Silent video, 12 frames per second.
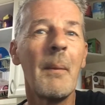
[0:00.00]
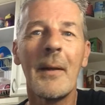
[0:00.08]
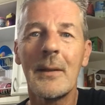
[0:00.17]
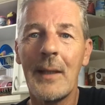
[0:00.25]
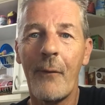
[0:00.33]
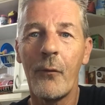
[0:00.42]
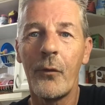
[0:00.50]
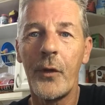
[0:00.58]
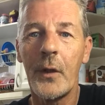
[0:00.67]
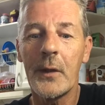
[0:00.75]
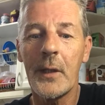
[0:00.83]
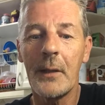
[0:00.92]
about
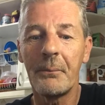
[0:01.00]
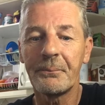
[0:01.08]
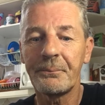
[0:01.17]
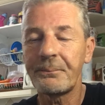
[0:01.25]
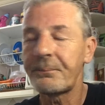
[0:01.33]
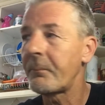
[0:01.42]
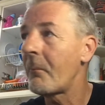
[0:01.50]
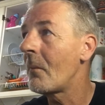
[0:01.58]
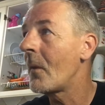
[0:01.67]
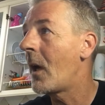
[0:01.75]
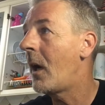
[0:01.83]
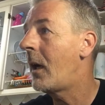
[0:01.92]
7:30.
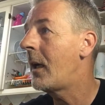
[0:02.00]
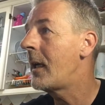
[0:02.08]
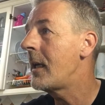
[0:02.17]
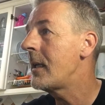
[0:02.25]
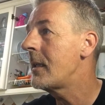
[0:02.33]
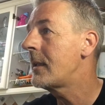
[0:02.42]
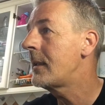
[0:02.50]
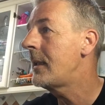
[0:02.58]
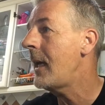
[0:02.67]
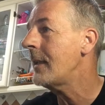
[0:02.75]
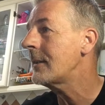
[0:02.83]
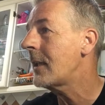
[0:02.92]
I
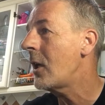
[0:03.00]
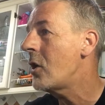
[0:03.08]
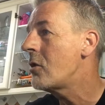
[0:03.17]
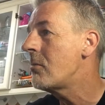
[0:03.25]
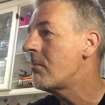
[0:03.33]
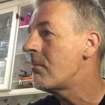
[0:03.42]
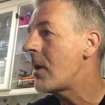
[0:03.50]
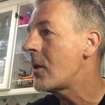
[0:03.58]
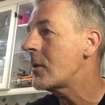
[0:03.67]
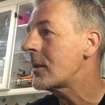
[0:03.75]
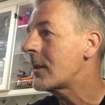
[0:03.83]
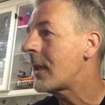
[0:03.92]
get home
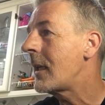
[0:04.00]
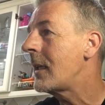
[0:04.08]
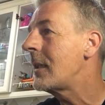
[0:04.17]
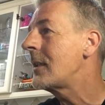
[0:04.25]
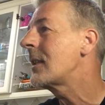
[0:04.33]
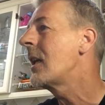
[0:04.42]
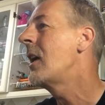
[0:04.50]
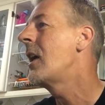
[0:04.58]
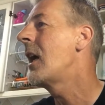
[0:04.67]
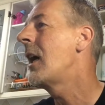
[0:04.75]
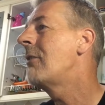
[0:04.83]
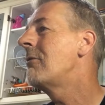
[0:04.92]
most days
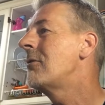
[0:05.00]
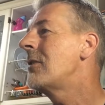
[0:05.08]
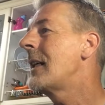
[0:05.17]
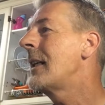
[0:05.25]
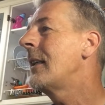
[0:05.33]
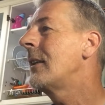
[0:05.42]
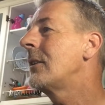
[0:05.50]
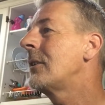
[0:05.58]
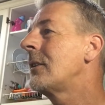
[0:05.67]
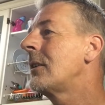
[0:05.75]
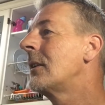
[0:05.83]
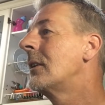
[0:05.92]

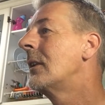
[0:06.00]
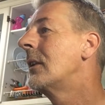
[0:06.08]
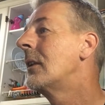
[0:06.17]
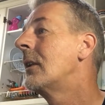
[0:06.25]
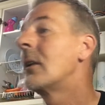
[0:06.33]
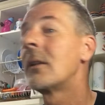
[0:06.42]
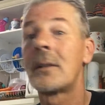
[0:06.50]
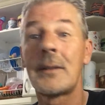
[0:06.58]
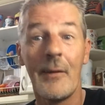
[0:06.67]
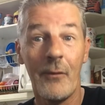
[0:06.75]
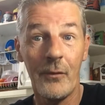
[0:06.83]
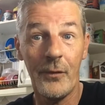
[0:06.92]
around
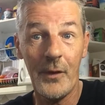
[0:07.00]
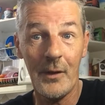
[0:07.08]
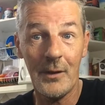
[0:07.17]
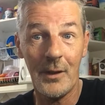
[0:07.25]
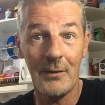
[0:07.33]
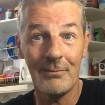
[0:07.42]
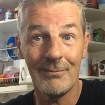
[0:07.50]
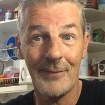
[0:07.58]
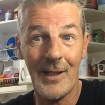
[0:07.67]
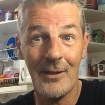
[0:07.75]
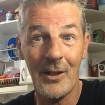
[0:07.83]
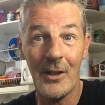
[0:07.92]
7:30
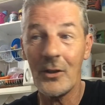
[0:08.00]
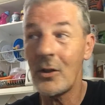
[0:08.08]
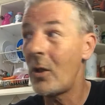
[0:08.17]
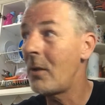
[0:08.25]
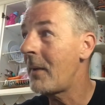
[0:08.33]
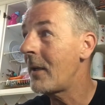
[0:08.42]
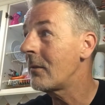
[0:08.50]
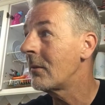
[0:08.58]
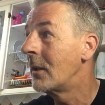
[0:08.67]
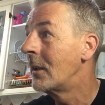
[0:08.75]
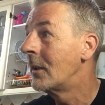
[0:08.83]
at night. So I'm out